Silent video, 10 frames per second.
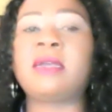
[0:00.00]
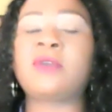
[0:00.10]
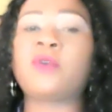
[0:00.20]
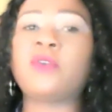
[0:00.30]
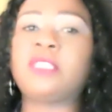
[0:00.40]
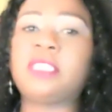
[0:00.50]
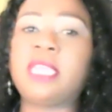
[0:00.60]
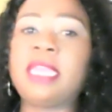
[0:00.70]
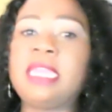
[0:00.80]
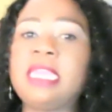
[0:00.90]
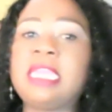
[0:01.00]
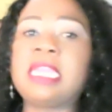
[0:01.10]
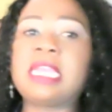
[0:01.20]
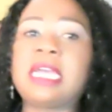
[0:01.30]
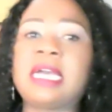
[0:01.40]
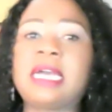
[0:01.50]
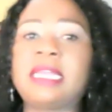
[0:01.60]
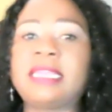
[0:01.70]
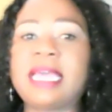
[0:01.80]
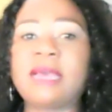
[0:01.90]
concerning
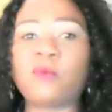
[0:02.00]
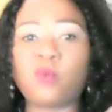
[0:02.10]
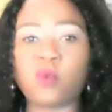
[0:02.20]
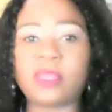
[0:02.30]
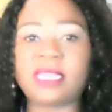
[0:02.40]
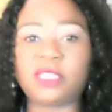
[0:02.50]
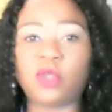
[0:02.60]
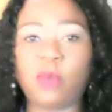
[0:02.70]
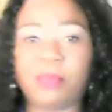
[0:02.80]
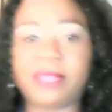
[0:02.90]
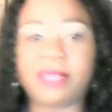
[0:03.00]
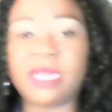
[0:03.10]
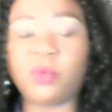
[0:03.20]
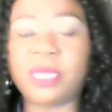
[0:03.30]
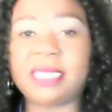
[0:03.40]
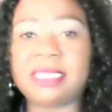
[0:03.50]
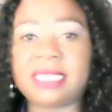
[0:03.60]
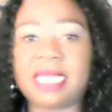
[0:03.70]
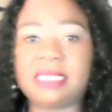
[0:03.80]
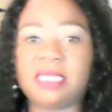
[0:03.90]
the topic that we are
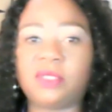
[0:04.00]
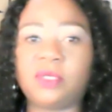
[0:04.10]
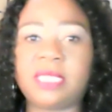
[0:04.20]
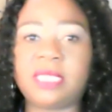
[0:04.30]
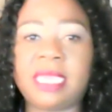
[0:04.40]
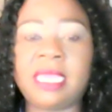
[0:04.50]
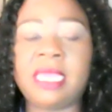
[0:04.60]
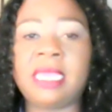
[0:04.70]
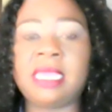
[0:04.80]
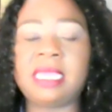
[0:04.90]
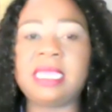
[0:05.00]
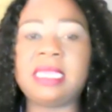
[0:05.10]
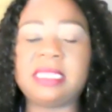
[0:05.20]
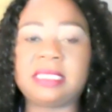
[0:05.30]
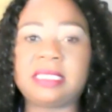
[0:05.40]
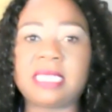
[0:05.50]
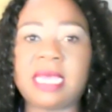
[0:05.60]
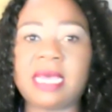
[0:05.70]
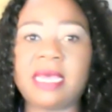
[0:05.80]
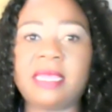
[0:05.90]
discussing today is
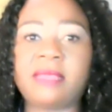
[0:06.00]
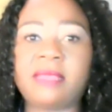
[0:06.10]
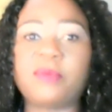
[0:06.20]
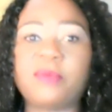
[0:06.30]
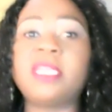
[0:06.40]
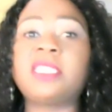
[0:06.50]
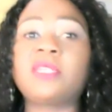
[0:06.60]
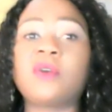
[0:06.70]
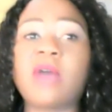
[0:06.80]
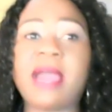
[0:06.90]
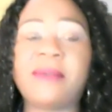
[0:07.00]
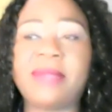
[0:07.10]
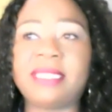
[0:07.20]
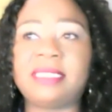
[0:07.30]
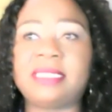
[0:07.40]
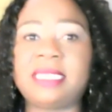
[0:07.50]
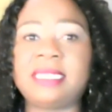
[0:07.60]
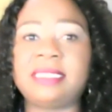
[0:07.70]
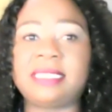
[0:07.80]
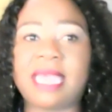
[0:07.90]
political arrests
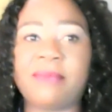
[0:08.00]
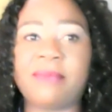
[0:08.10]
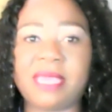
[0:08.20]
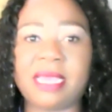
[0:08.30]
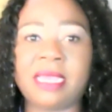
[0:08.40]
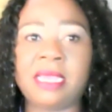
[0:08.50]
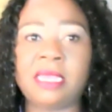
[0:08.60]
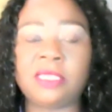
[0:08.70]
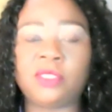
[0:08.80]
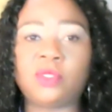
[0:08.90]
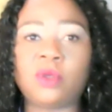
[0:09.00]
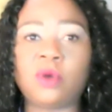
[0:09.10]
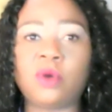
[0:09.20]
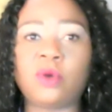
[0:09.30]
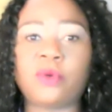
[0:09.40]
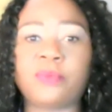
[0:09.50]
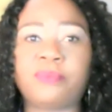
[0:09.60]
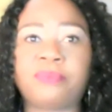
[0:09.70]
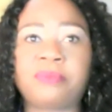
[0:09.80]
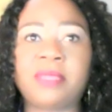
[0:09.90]
in Zambia. So
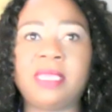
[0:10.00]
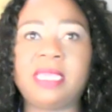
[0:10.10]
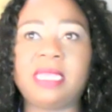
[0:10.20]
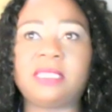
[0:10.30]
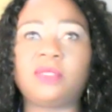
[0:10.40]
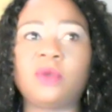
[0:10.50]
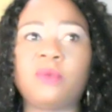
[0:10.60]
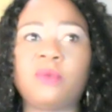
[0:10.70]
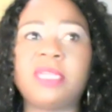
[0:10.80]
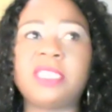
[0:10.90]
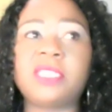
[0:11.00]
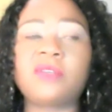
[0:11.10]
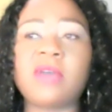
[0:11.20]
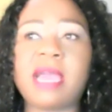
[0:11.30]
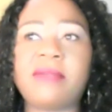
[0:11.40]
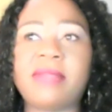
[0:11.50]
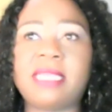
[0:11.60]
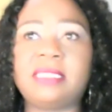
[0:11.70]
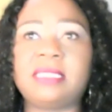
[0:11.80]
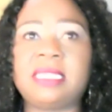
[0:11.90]
yes, so political
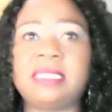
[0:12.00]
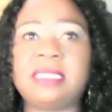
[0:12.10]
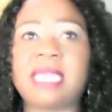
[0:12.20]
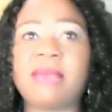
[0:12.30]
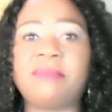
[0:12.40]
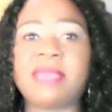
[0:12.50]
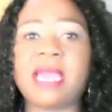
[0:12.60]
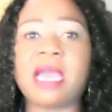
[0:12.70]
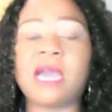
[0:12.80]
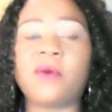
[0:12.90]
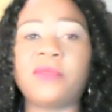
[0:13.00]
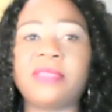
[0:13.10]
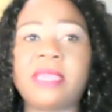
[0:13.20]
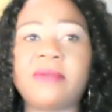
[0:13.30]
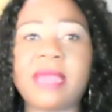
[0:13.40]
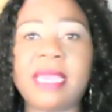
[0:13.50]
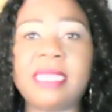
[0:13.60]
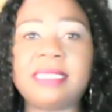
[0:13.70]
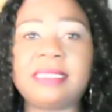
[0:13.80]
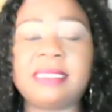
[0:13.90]
arrests in Zambia are on the
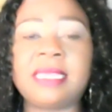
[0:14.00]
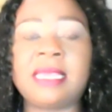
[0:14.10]
rise.